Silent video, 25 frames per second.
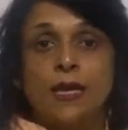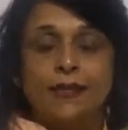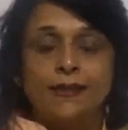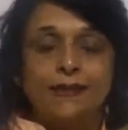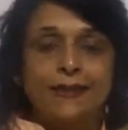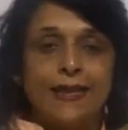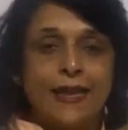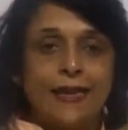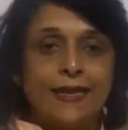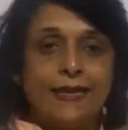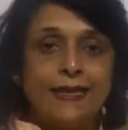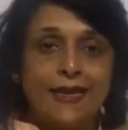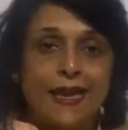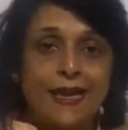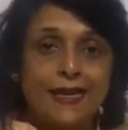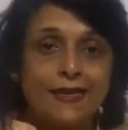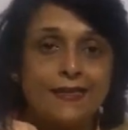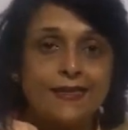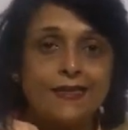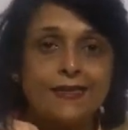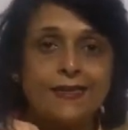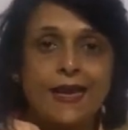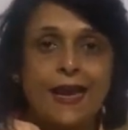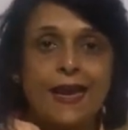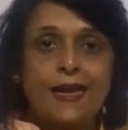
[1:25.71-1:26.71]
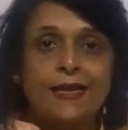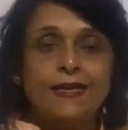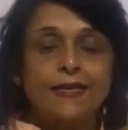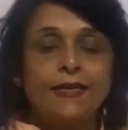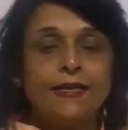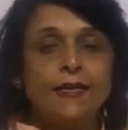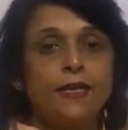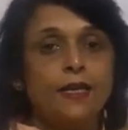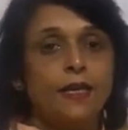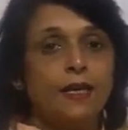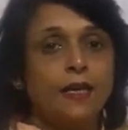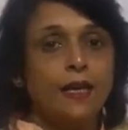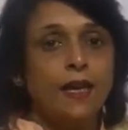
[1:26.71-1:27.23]
Then next
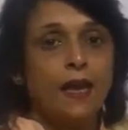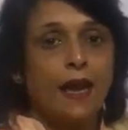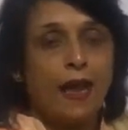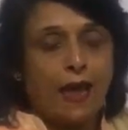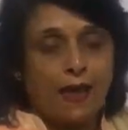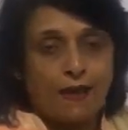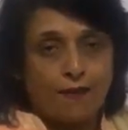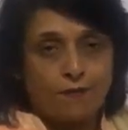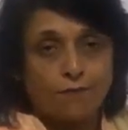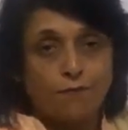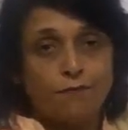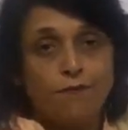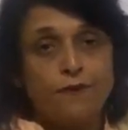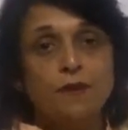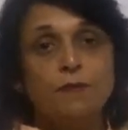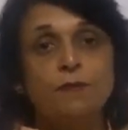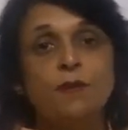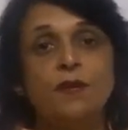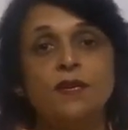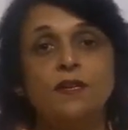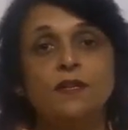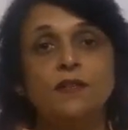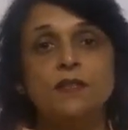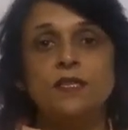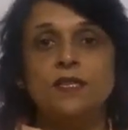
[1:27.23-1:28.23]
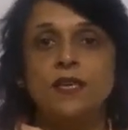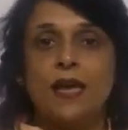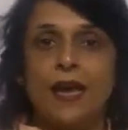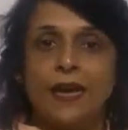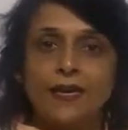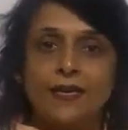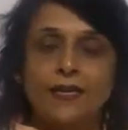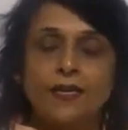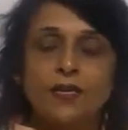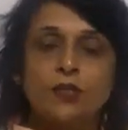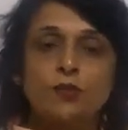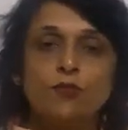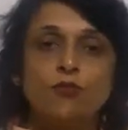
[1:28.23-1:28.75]
category, amphibian,
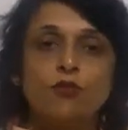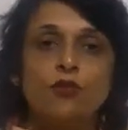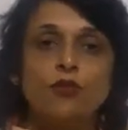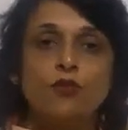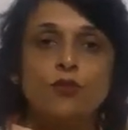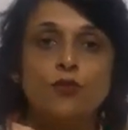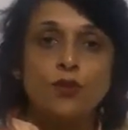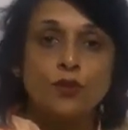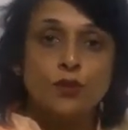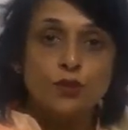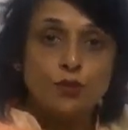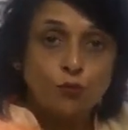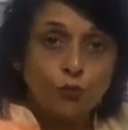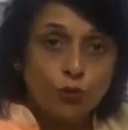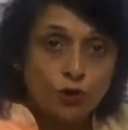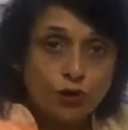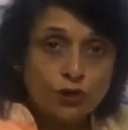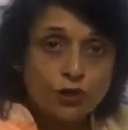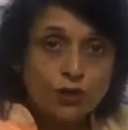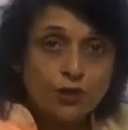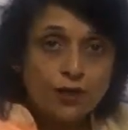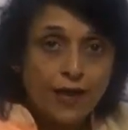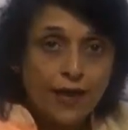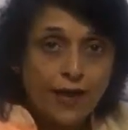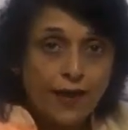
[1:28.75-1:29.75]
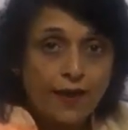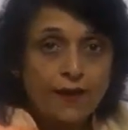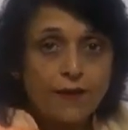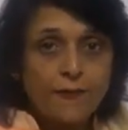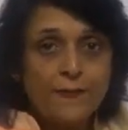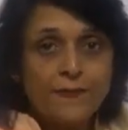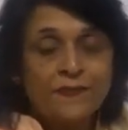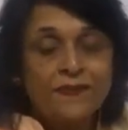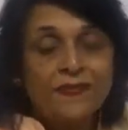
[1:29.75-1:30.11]
sinus venosus was there,